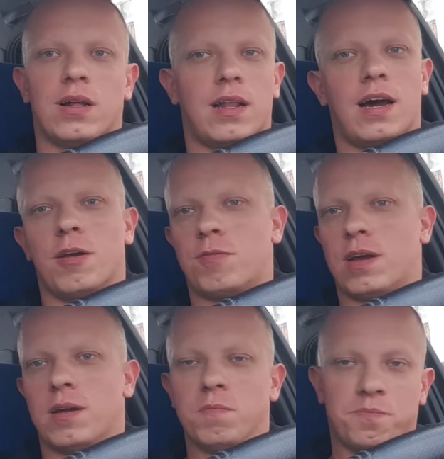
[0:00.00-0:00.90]
one life.
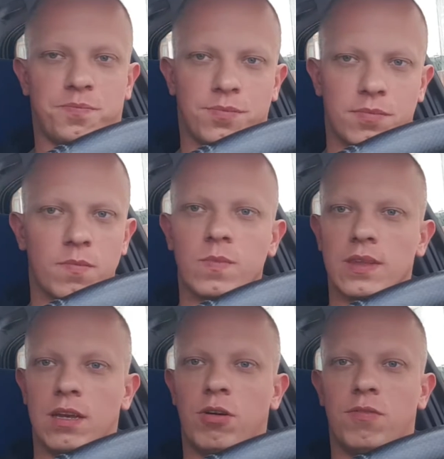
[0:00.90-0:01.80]
Yeah,
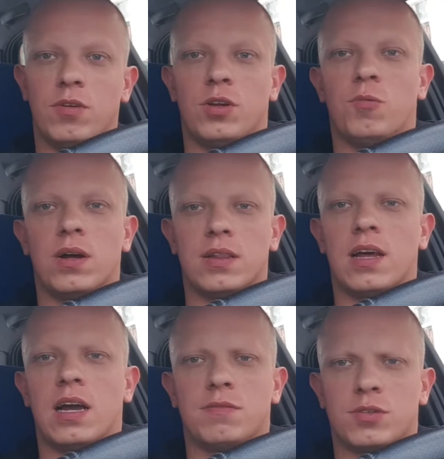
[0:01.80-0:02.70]
you have only one
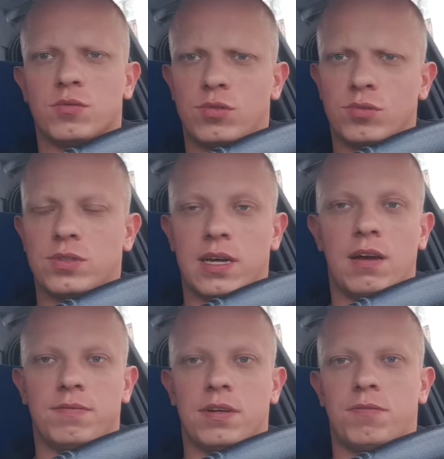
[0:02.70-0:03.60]
life, so do
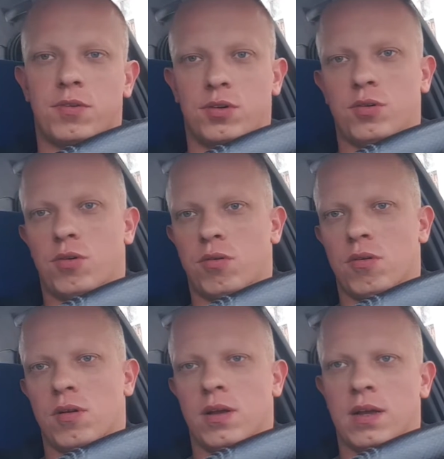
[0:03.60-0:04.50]
something for you.
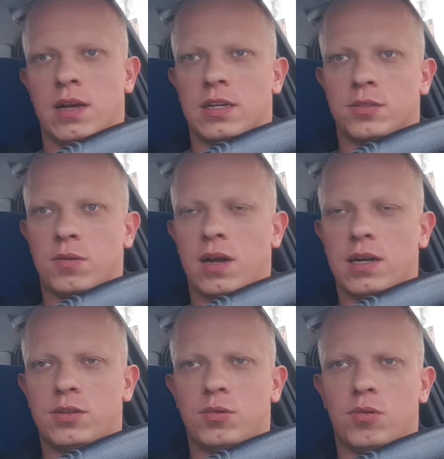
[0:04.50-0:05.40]

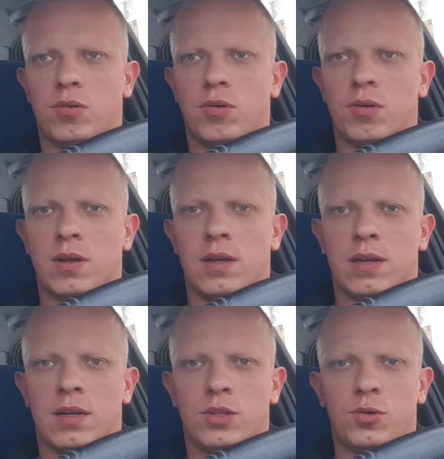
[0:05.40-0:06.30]
Try to
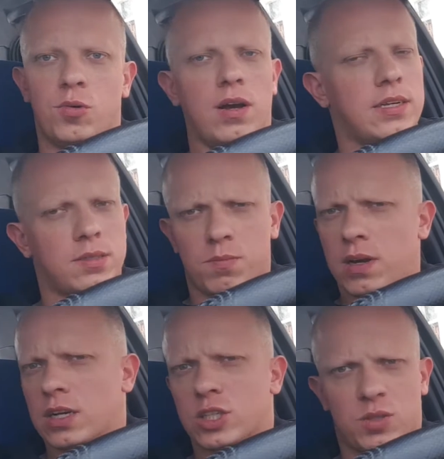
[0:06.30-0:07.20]
do as
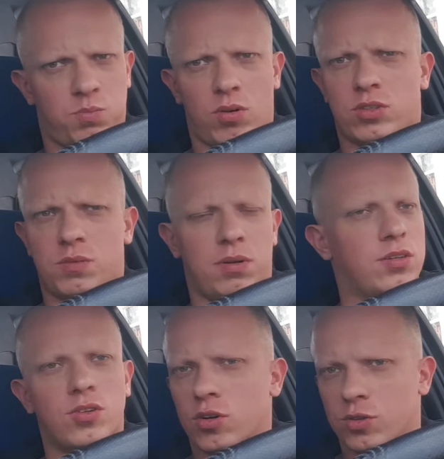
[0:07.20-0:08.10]
much as possible.
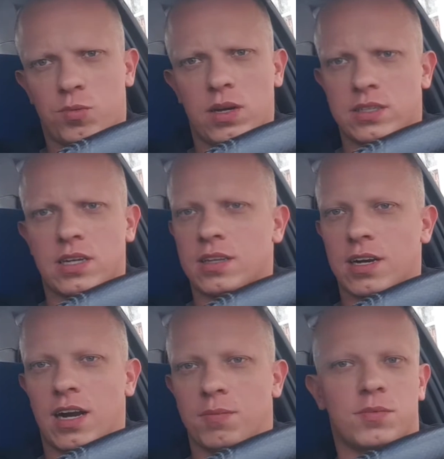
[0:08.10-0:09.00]
Don't waste the
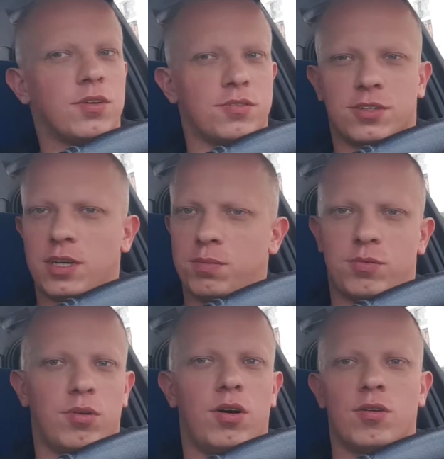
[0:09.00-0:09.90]
time. Don't sleep
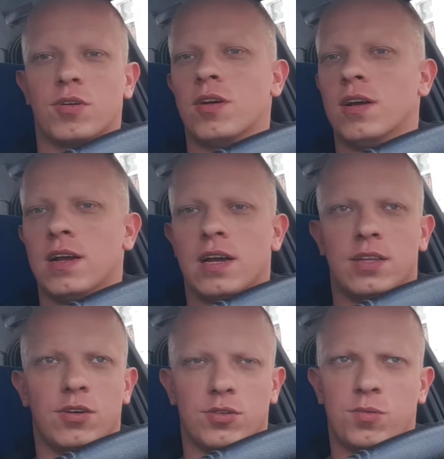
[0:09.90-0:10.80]
too long.
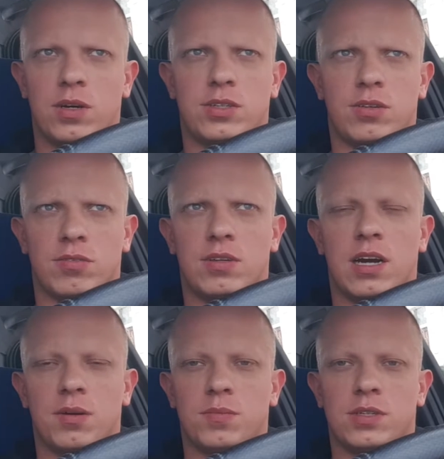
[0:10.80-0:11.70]
Don't waste your
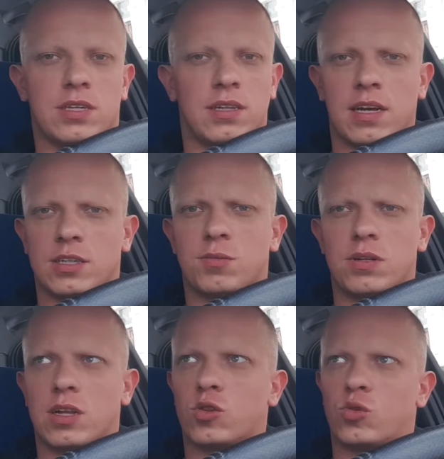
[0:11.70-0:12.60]
time. It's a nice
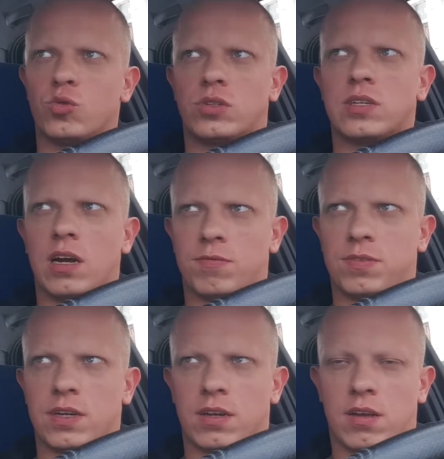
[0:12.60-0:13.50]
weather. Do
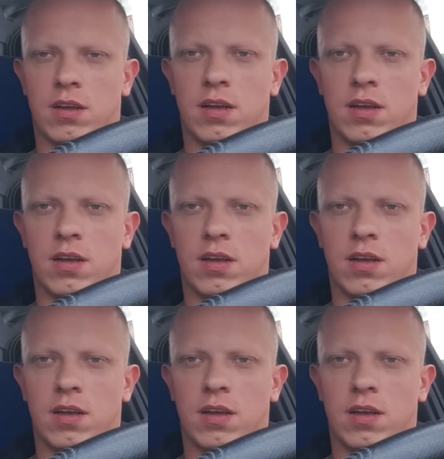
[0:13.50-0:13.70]
something.